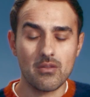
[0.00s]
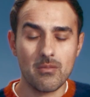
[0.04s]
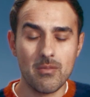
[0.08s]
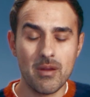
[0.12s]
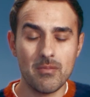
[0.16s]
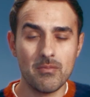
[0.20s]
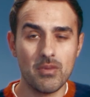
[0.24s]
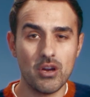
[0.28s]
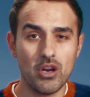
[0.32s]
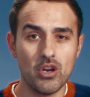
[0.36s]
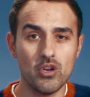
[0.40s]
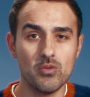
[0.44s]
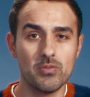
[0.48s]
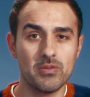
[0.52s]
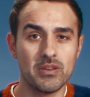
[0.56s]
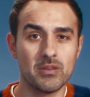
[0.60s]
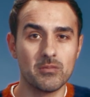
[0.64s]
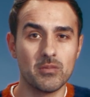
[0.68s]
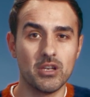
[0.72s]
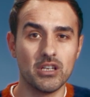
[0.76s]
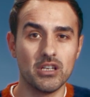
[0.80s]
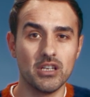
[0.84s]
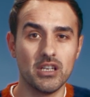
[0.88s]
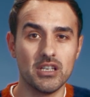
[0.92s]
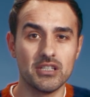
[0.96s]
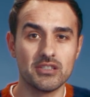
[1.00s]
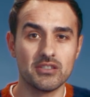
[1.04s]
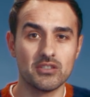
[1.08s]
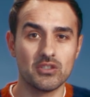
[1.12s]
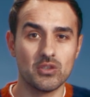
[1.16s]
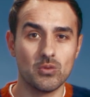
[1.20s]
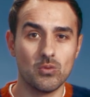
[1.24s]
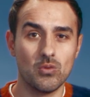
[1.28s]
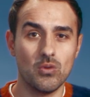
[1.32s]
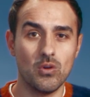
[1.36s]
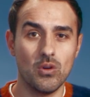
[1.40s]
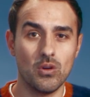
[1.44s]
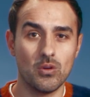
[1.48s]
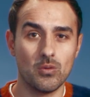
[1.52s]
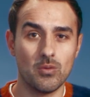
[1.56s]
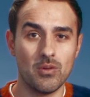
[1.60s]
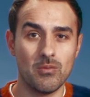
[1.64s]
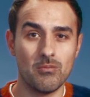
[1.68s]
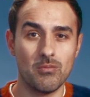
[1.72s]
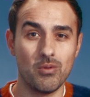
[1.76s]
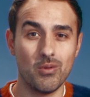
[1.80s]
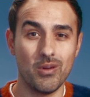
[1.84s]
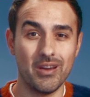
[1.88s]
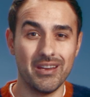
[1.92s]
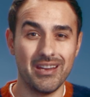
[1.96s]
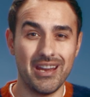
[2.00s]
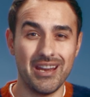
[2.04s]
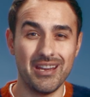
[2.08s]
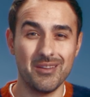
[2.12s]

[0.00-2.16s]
remember opening my eyes underwater at one point